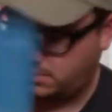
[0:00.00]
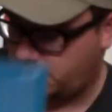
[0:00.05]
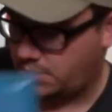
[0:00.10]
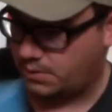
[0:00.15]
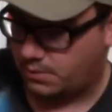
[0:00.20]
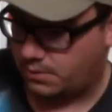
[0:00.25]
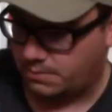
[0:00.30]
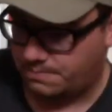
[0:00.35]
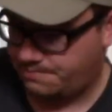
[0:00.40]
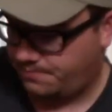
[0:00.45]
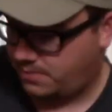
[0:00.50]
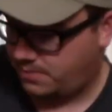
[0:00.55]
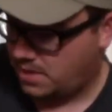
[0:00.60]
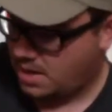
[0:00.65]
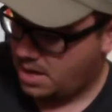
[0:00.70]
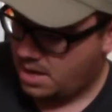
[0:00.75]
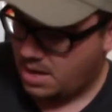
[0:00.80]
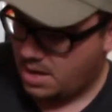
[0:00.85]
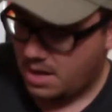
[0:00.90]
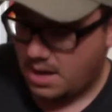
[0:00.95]
So,
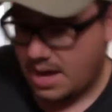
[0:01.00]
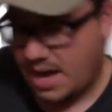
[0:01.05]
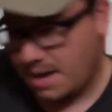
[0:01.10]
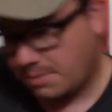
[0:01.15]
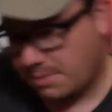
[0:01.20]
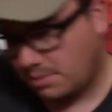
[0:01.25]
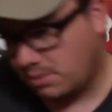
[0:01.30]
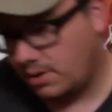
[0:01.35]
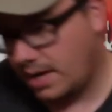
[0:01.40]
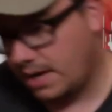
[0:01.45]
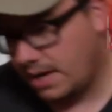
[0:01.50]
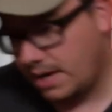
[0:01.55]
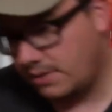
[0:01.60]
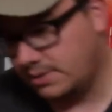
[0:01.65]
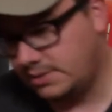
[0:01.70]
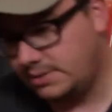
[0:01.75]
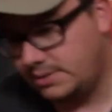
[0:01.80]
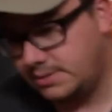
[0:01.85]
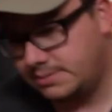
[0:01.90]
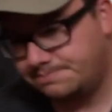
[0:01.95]
Emmylou
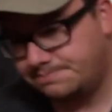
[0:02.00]
Harris